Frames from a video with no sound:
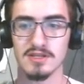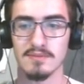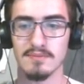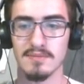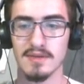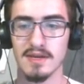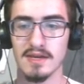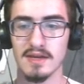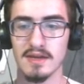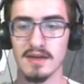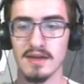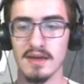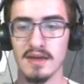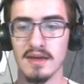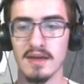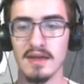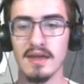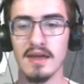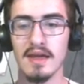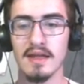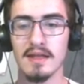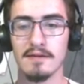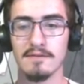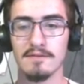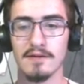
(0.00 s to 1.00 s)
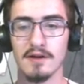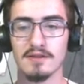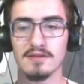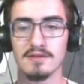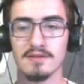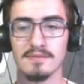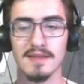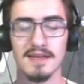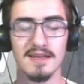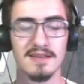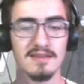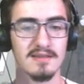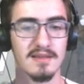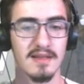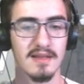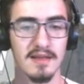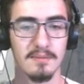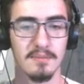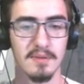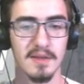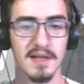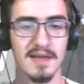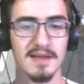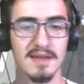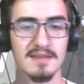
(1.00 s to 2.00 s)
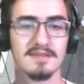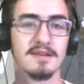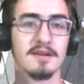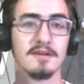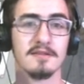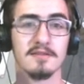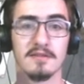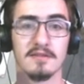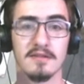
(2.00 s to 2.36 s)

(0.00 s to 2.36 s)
to me, and I found some nice like plant cells